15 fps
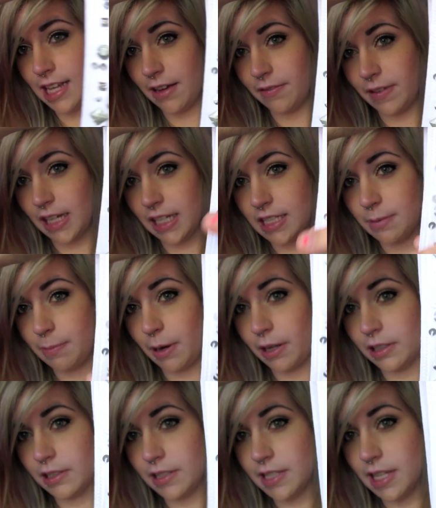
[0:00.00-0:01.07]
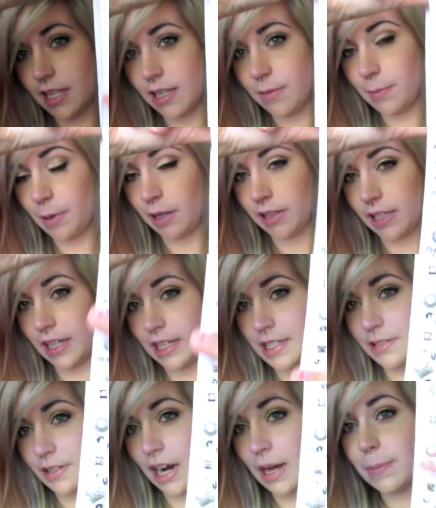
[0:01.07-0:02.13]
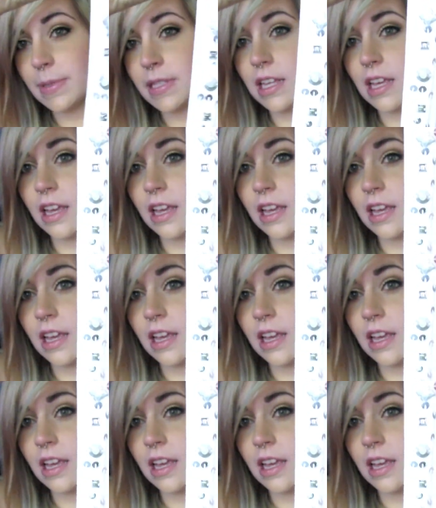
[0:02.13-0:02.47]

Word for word: have like sparkles on them or on the straps.